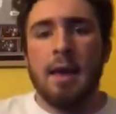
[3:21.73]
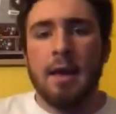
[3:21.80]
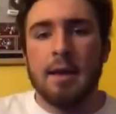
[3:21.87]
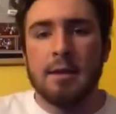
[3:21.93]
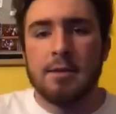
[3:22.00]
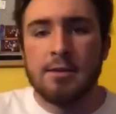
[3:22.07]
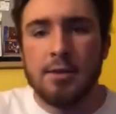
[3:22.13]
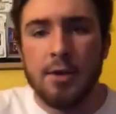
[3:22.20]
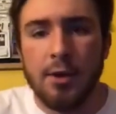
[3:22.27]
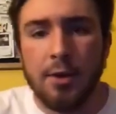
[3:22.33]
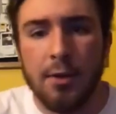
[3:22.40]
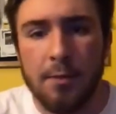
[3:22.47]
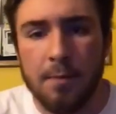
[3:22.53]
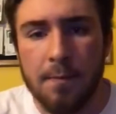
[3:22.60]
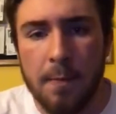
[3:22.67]

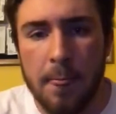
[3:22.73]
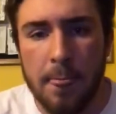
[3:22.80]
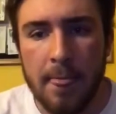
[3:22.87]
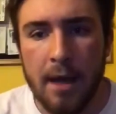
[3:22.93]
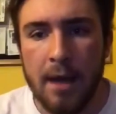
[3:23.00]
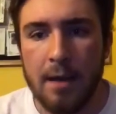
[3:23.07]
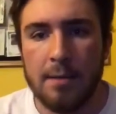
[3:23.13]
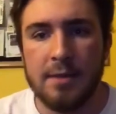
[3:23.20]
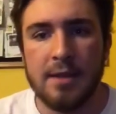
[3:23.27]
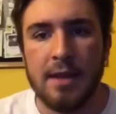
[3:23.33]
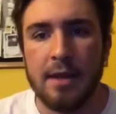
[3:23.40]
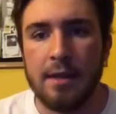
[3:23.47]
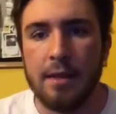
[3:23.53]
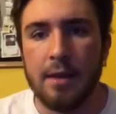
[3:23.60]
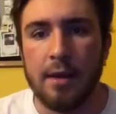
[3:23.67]
so I'm
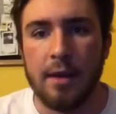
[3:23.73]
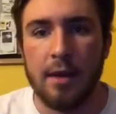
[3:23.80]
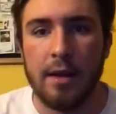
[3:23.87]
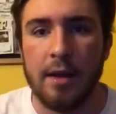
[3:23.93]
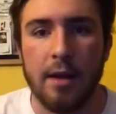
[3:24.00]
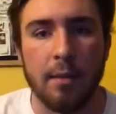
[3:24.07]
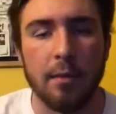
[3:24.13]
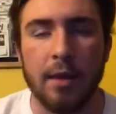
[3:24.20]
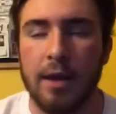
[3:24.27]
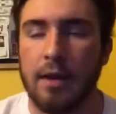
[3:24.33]
standing there, and I'm